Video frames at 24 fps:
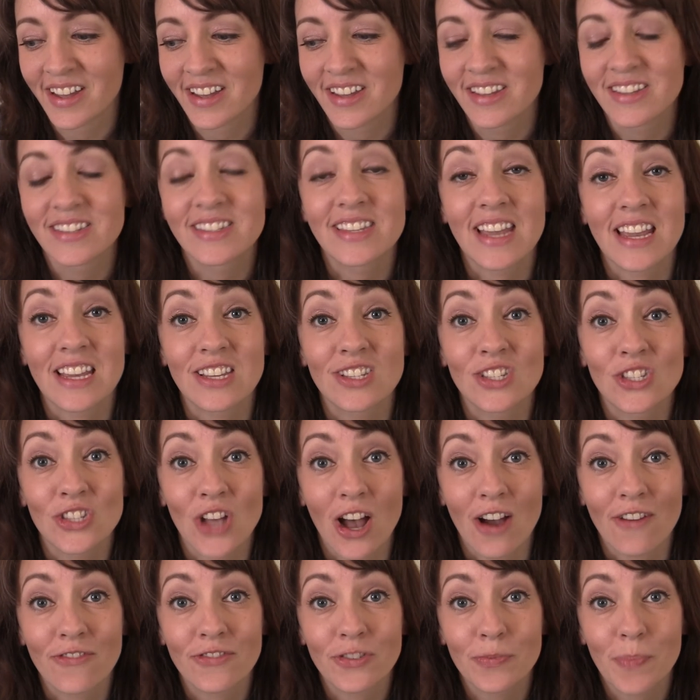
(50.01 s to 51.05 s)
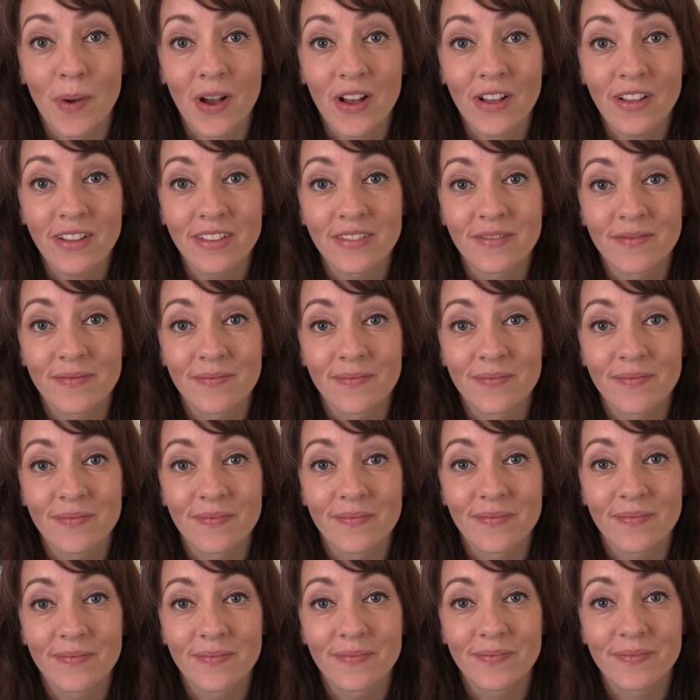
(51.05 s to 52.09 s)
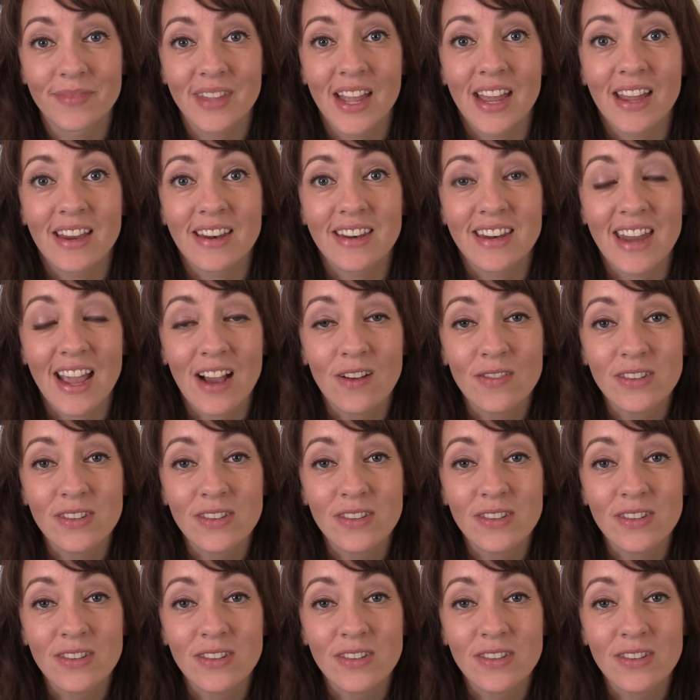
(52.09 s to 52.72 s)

Say softball. Now